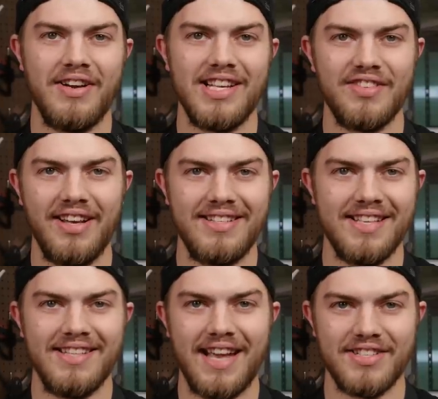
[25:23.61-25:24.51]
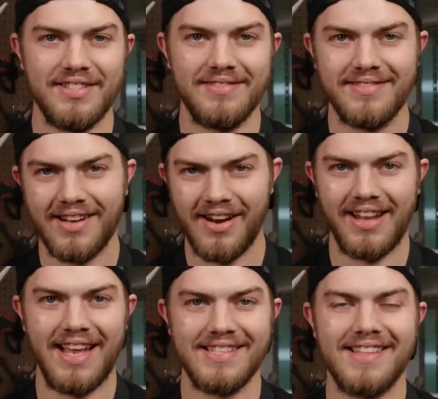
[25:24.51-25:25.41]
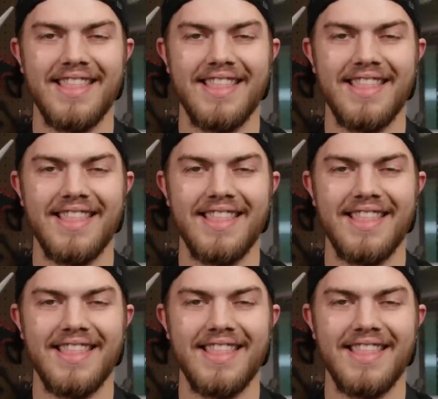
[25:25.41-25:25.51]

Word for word: greatest Flite Test action. All right, guys.